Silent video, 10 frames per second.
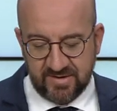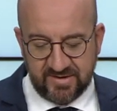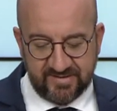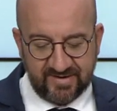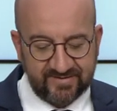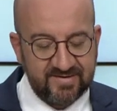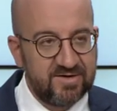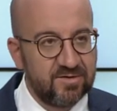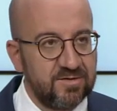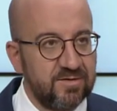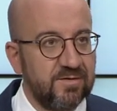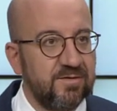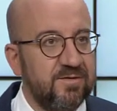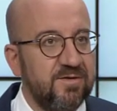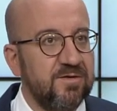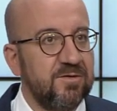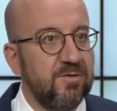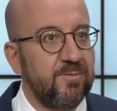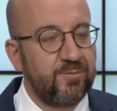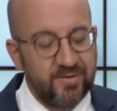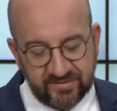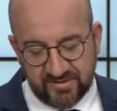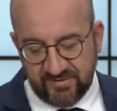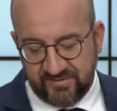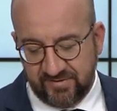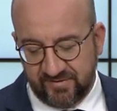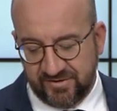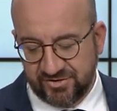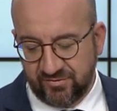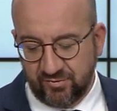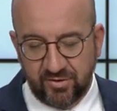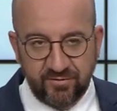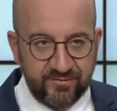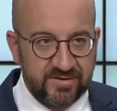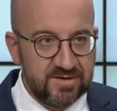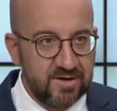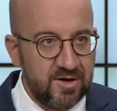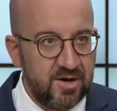It has taken the unprecedented decision to convene